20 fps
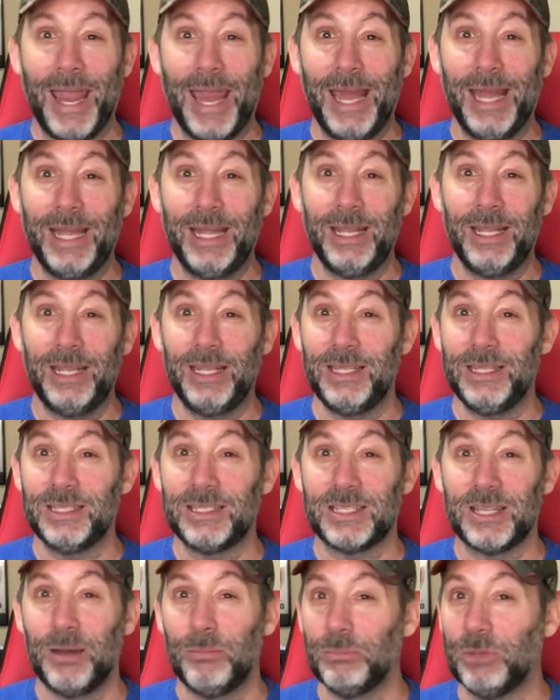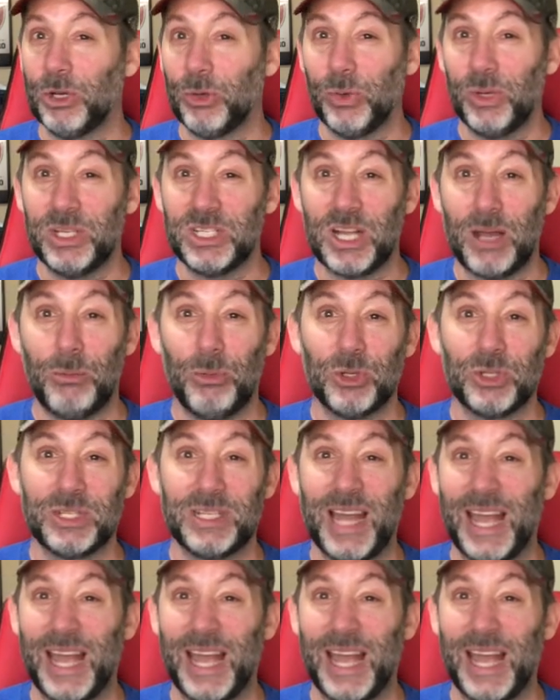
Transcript: 80 some degrees, almost,